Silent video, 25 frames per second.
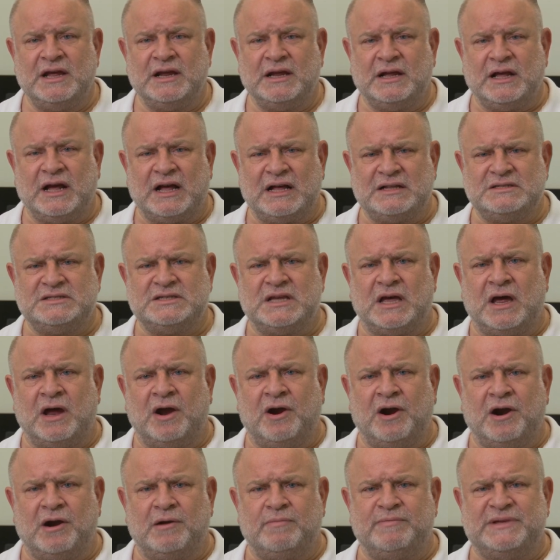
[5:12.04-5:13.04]
God's
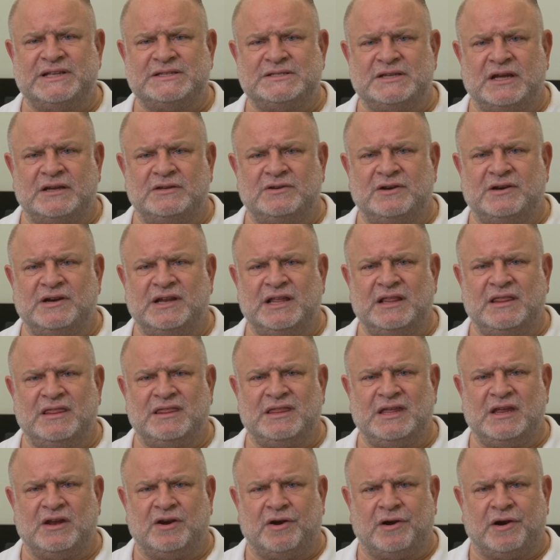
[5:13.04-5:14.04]
arm is underneath
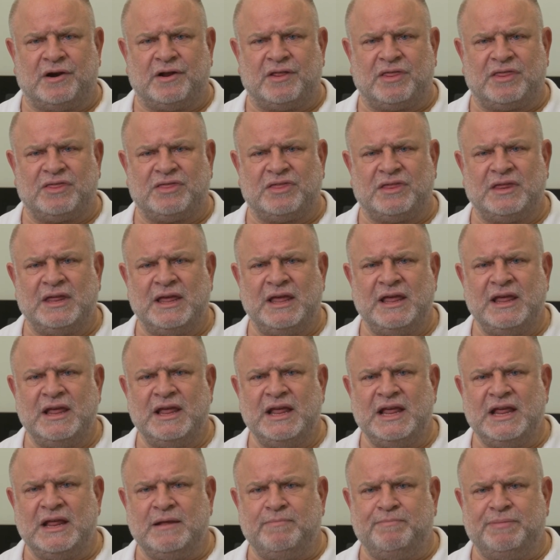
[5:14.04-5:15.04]
the earth.
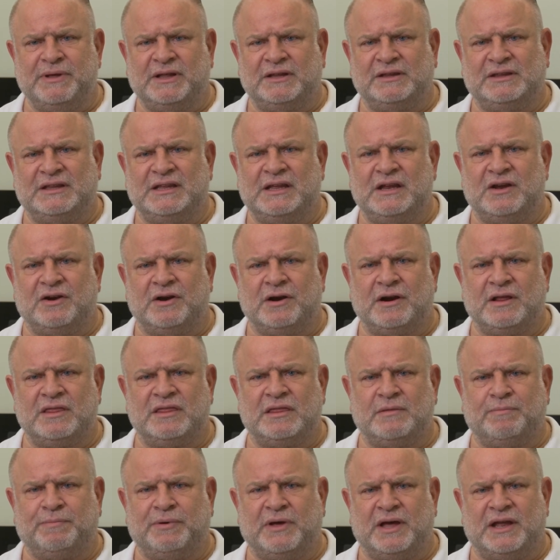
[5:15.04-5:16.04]
He built the
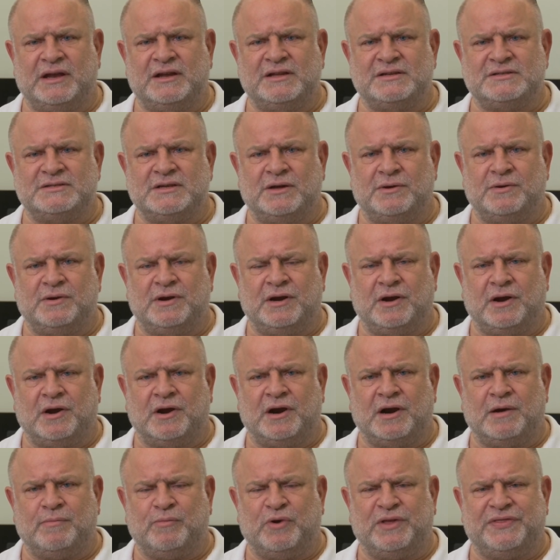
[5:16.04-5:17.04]
earth upon his own
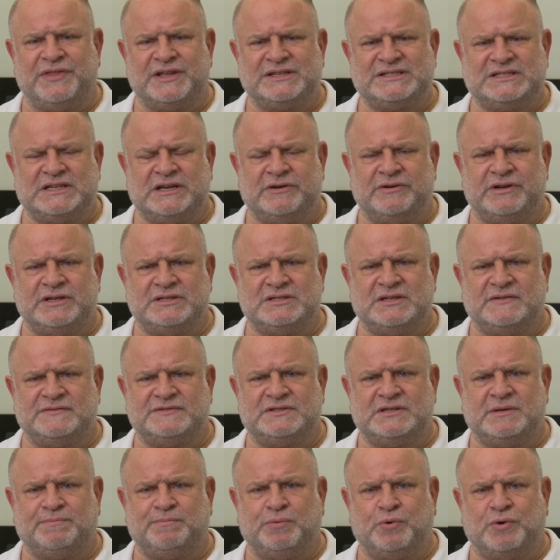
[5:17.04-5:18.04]
arm with a series of
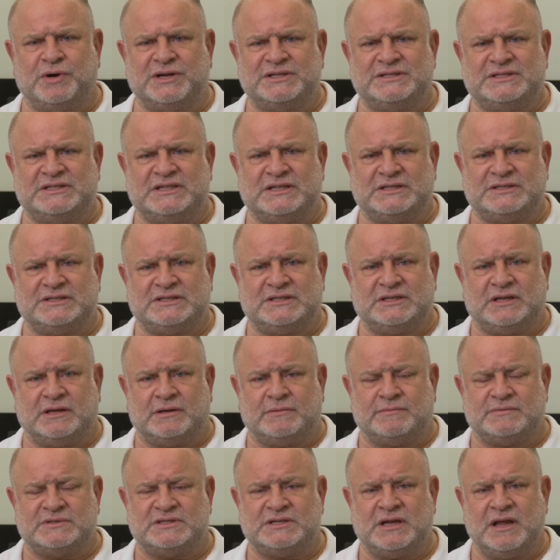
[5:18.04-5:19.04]
support
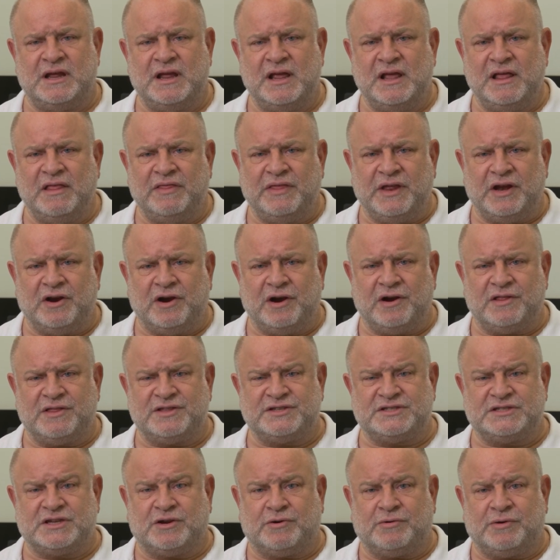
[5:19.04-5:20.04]
systems, the
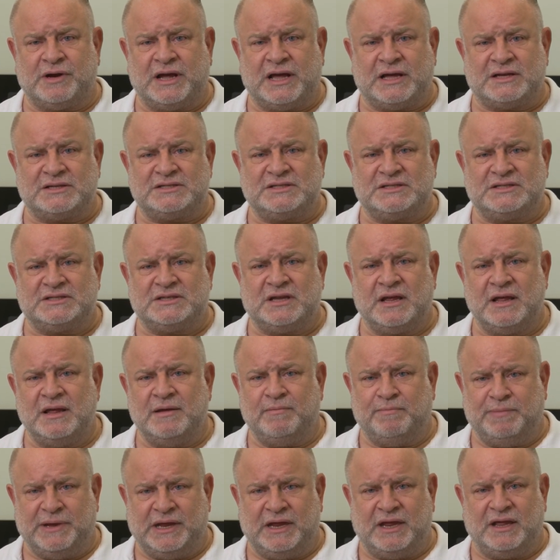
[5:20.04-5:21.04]
earth's crust
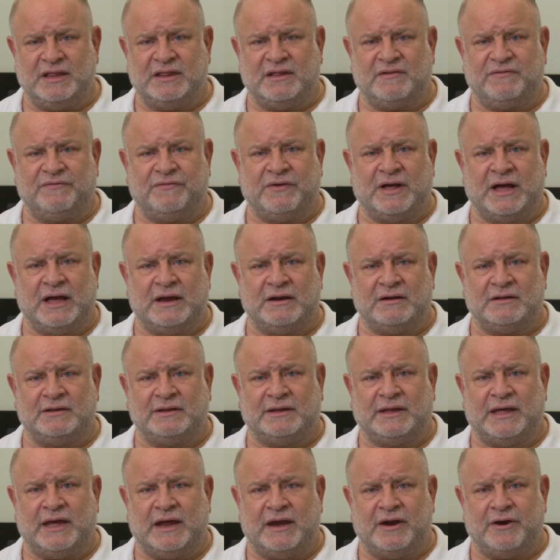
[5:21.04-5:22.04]
being the final
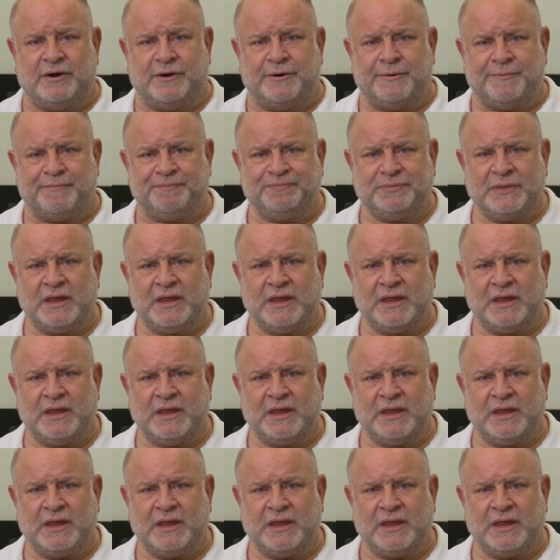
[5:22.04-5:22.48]
layer.